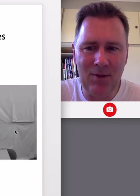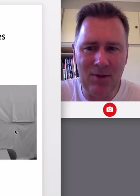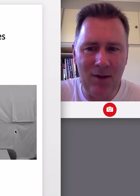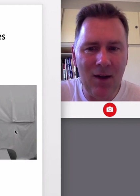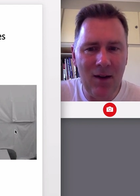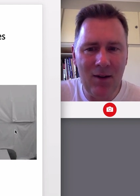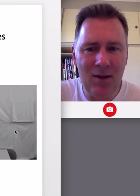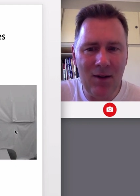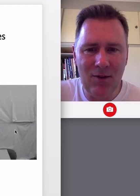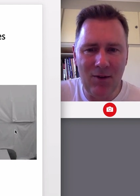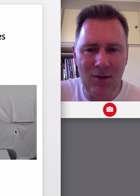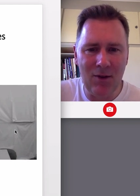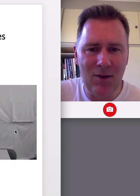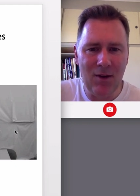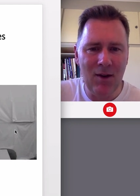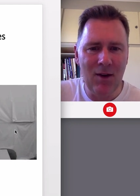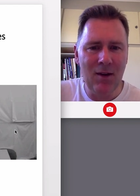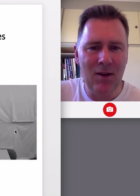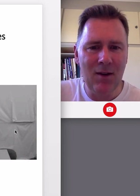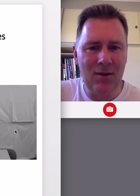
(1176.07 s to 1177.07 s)
Yeah, so
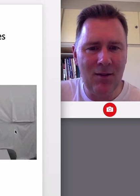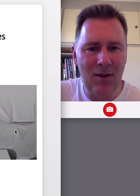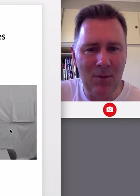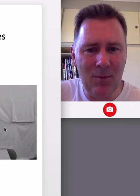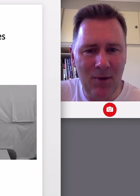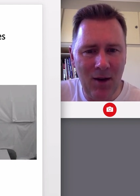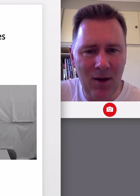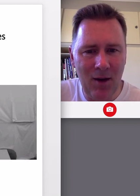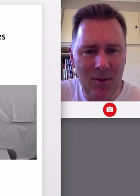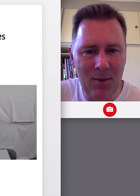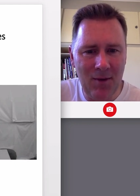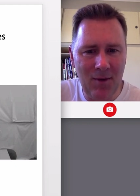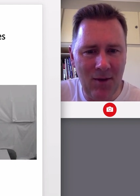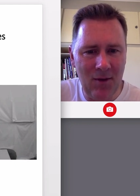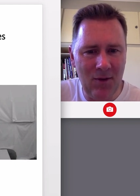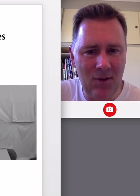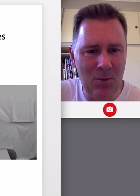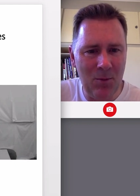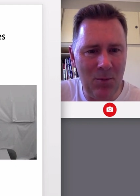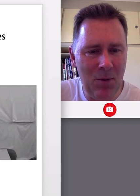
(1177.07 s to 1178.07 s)
sometimes
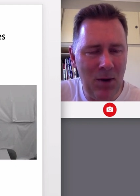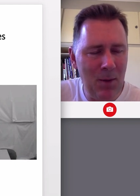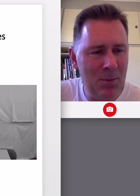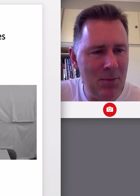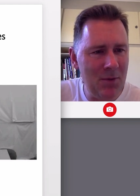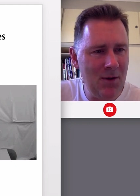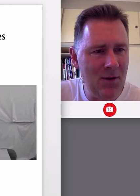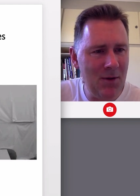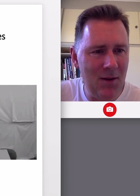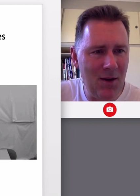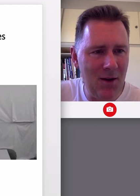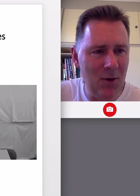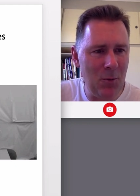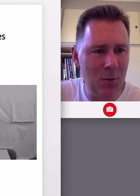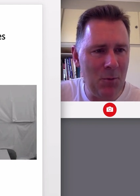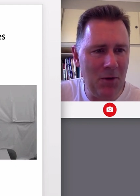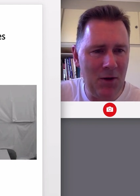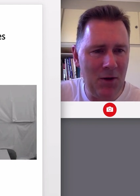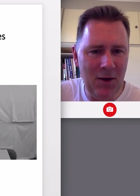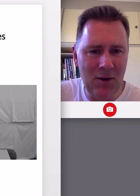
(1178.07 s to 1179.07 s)
there's a puppet that
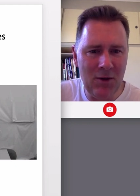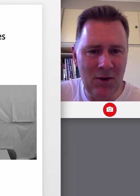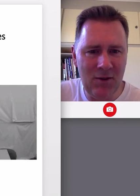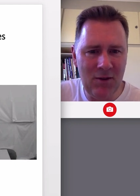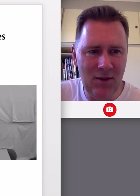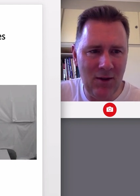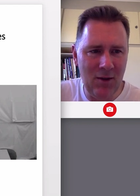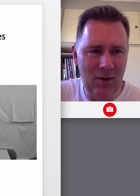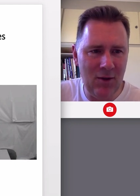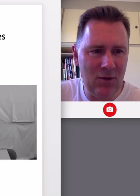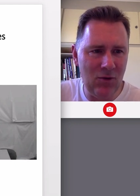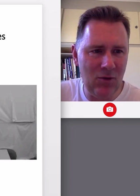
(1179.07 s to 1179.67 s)
appears either